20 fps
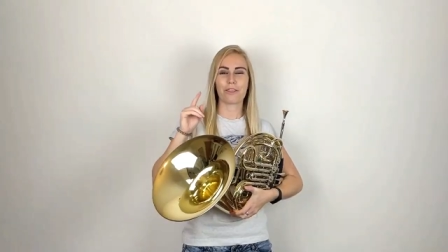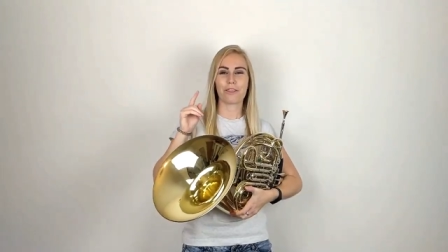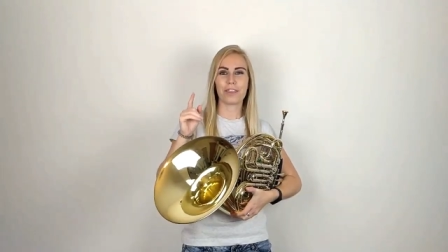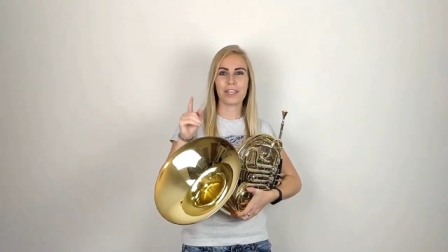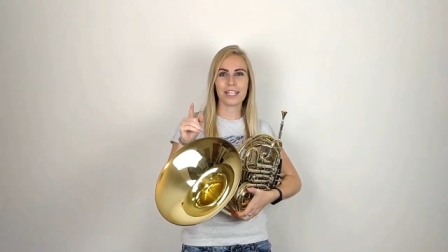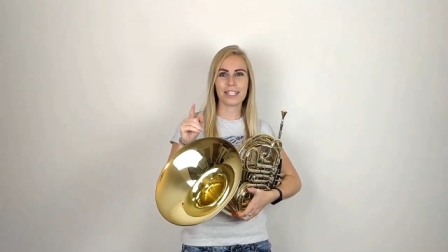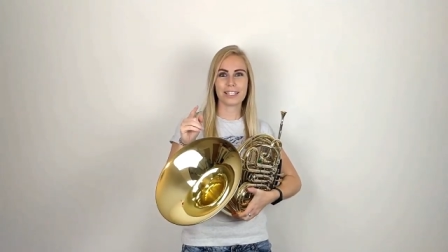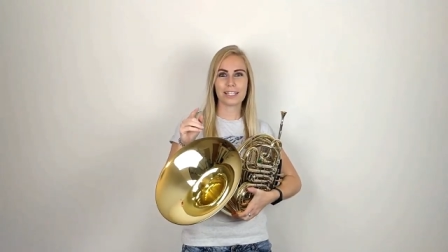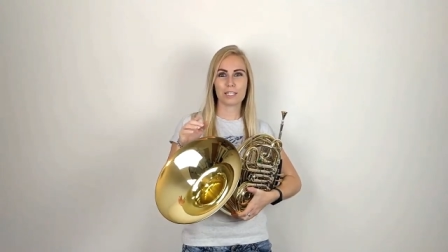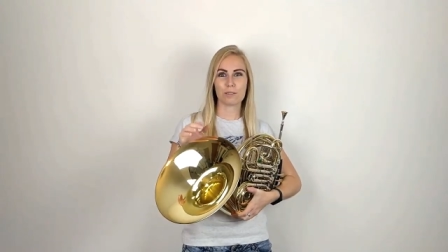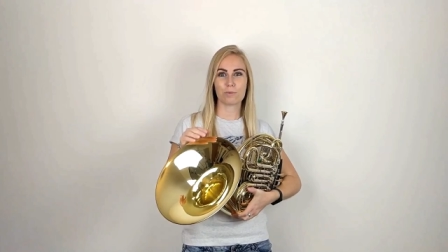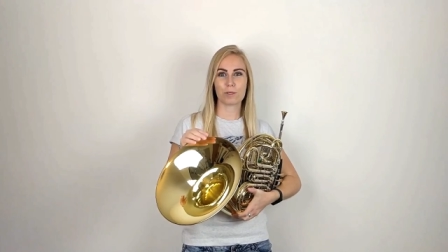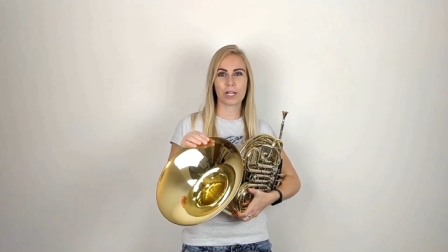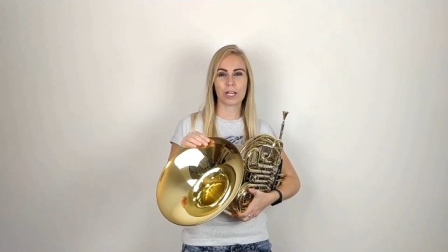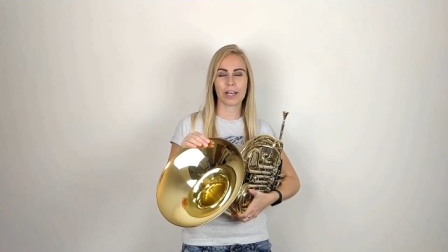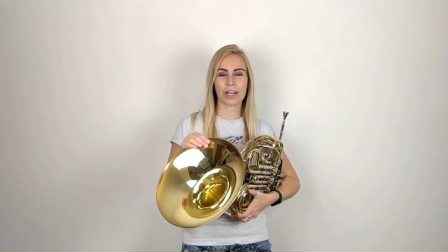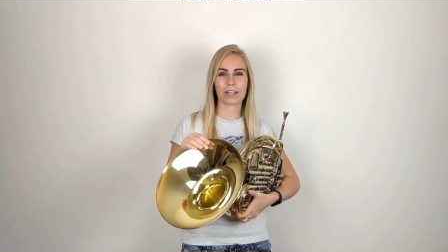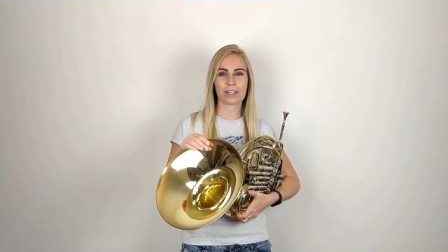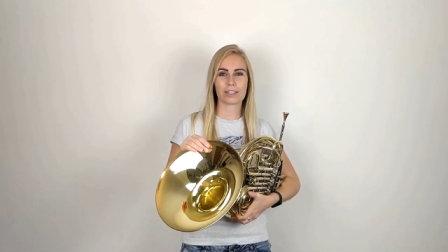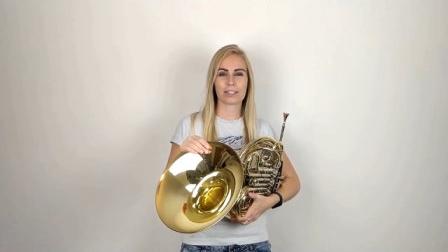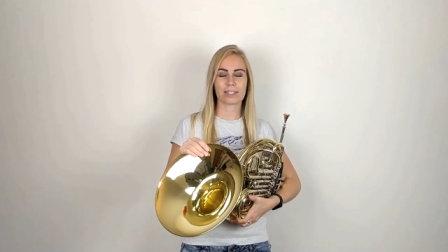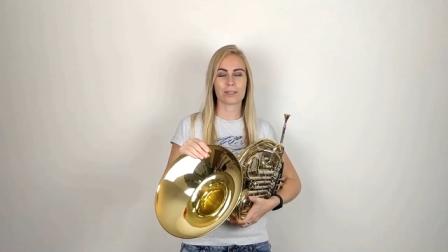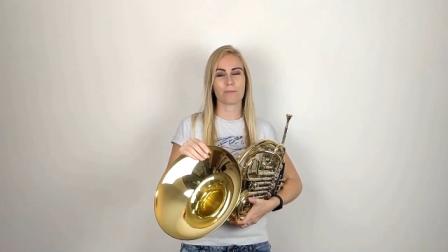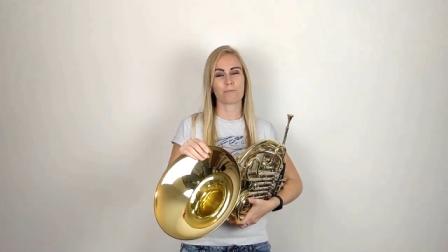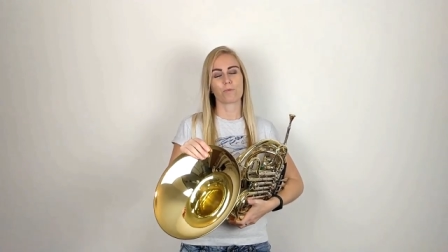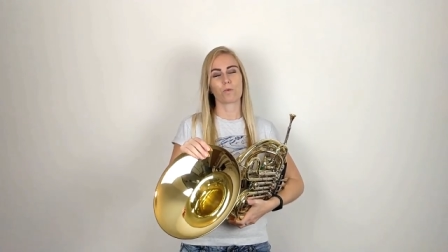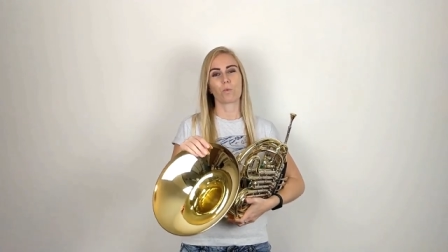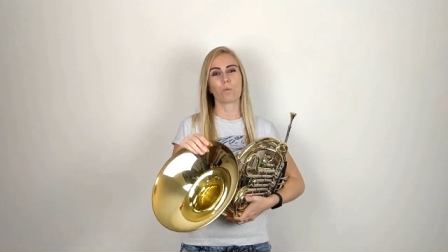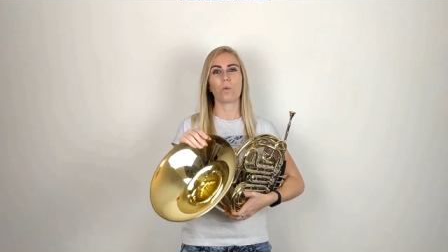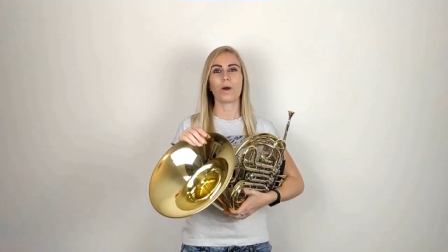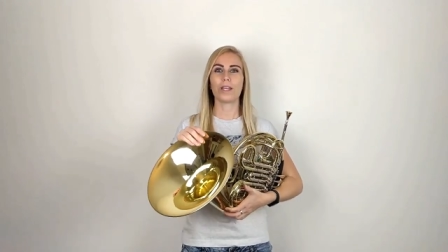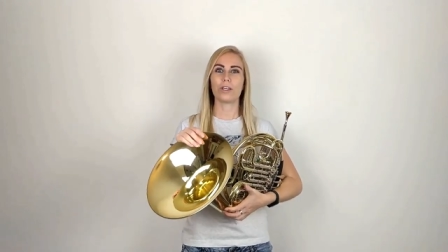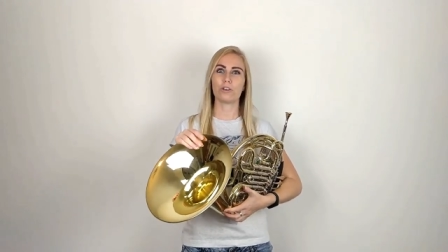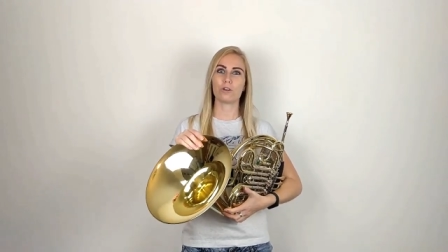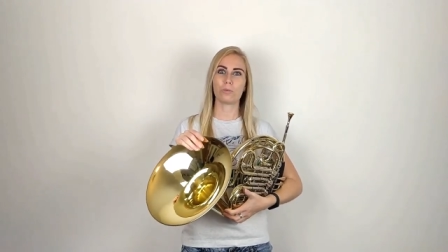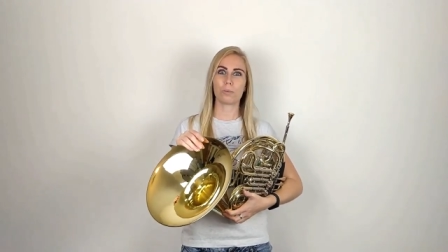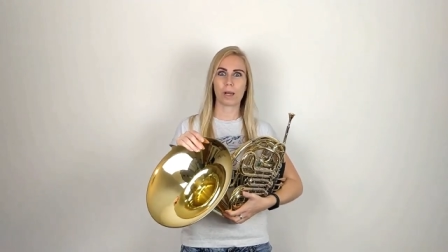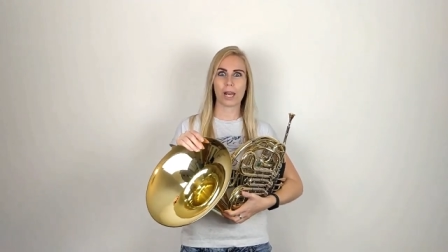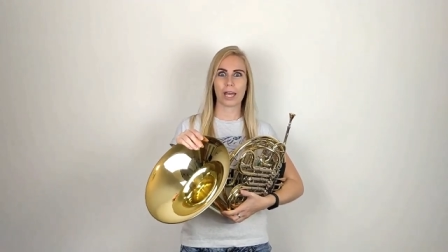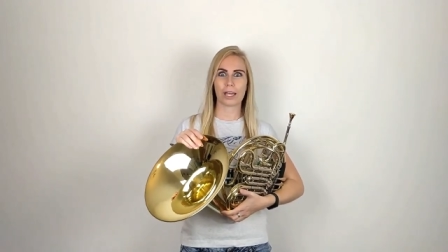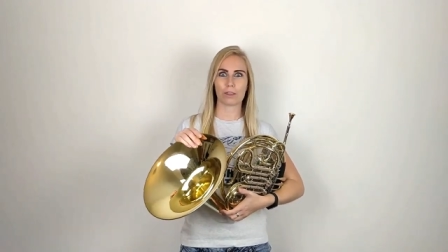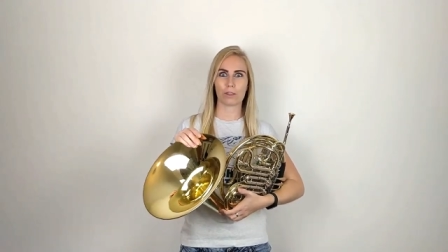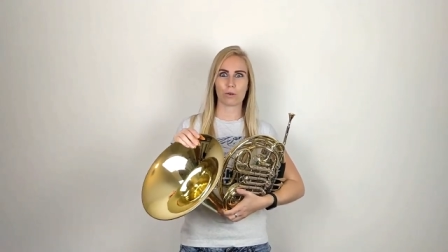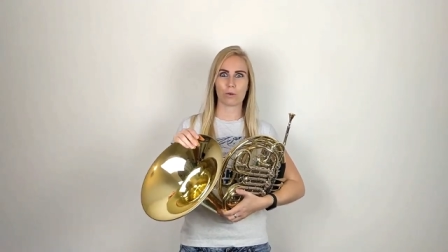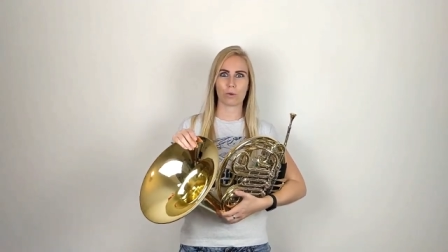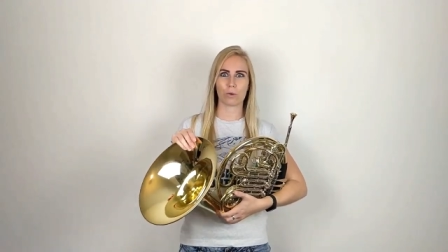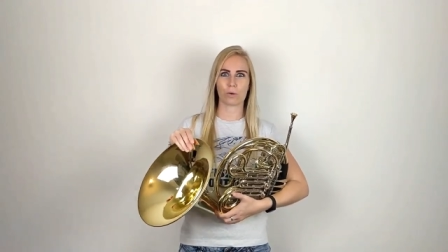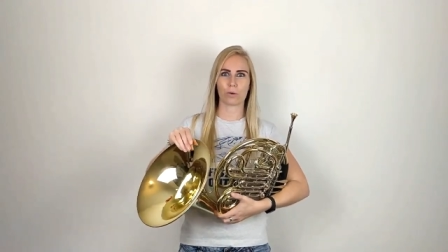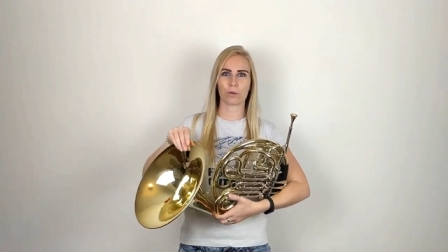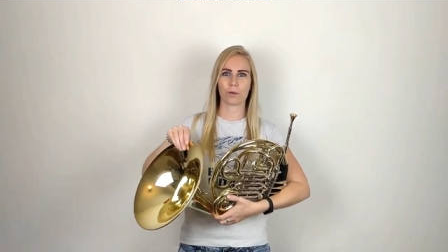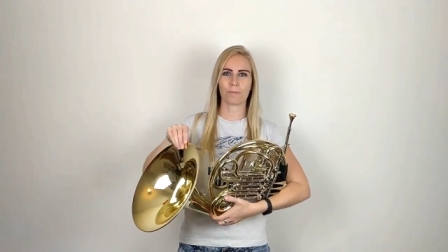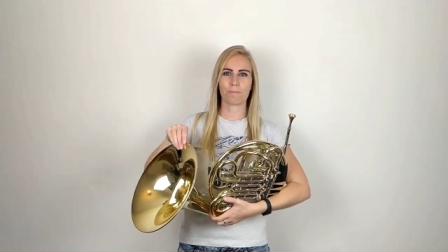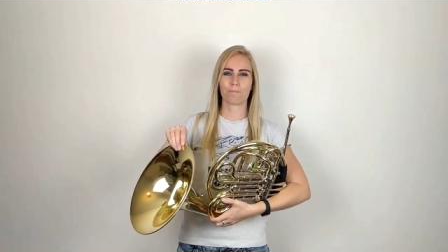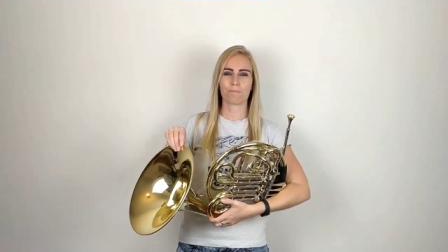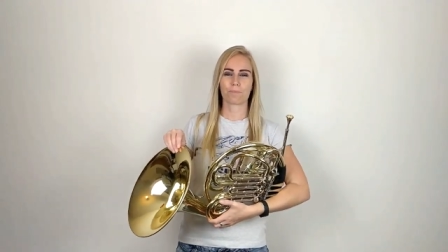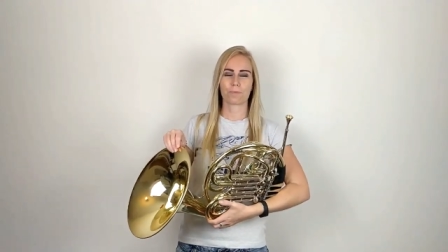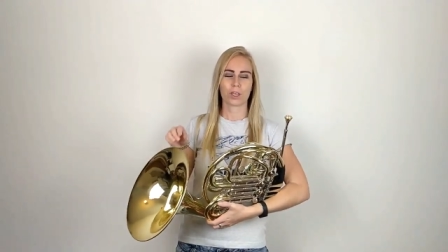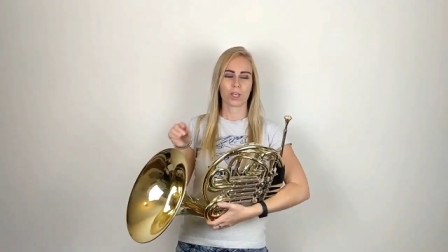This is because when you're playing the horn,